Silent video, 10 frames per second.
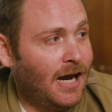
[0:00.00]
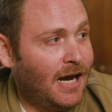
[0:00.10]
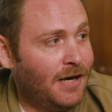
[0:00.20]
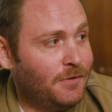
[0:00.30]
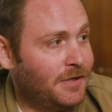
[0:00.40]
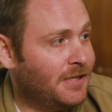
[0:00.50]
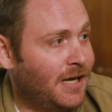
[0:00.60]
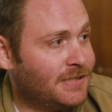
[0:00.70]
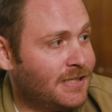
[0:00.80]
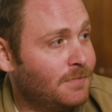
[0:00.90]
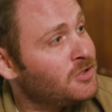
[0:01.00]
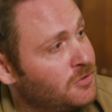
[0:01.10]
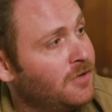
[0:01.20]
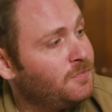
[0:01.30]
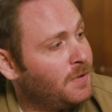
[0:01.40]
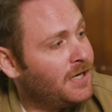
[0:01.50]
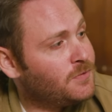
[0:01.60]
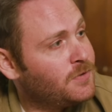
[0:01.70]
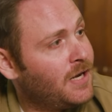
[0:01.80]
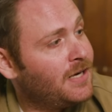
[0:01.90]
I realized how much you love pies
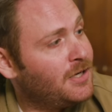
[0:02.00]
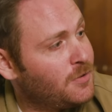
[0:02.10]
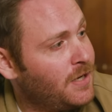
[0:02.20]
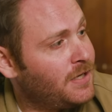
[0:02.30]
when you had it at your